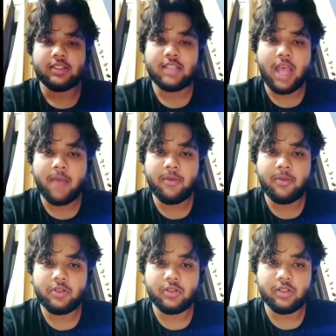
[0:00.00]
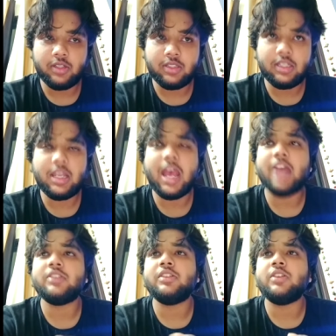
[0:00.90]
Sam Raimi trilogy
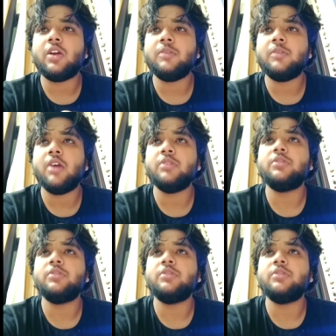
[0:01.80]
actually taught me how